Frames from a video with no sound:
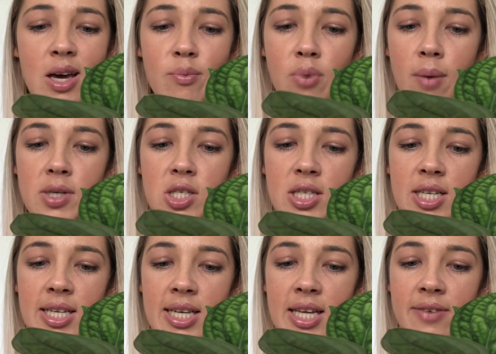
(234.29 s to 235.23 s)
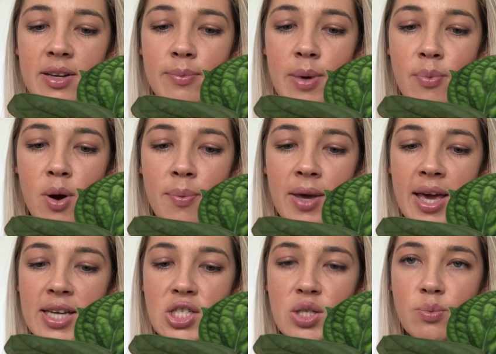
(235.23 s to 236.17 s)
probably just going to leave it in my
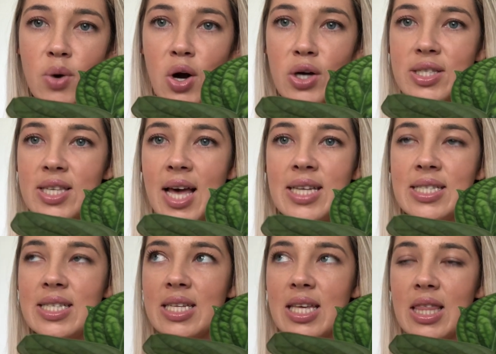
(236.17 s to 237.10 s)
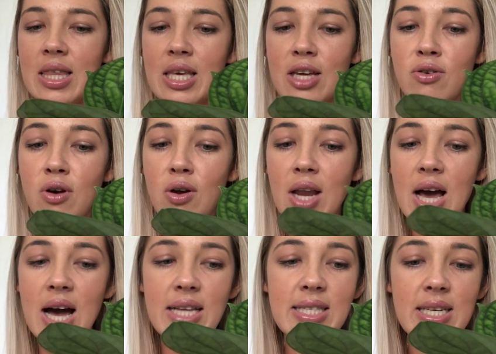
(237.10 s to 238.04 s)
propagation box underneath the grow
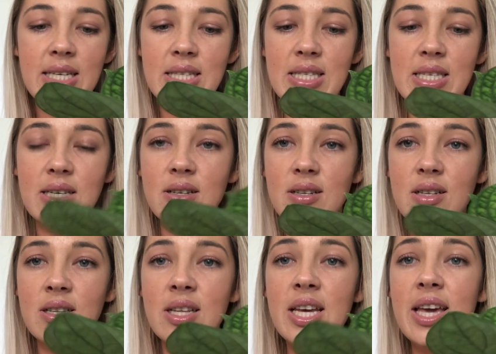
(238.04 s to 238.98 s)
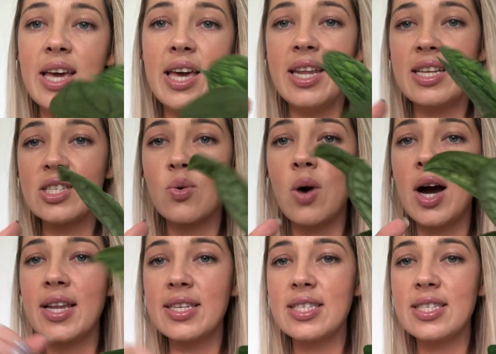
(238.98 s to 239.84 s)
light until it is quite a